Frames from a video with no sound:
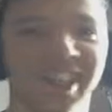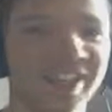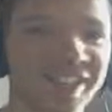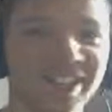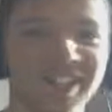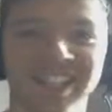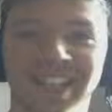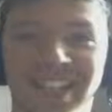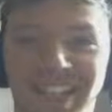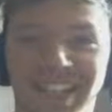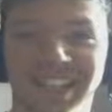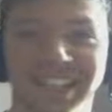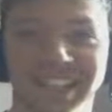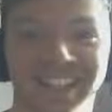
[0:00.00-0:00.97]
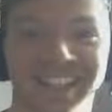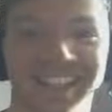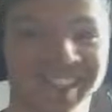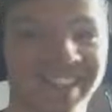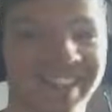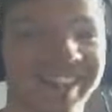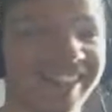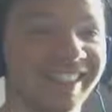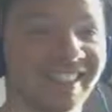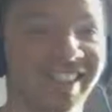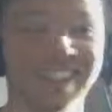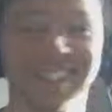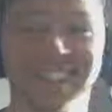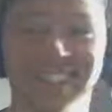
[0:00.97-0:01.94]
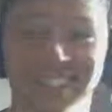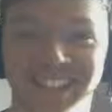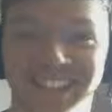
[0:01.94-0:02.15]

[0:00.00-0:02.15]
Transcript: shit, like this kid's gonna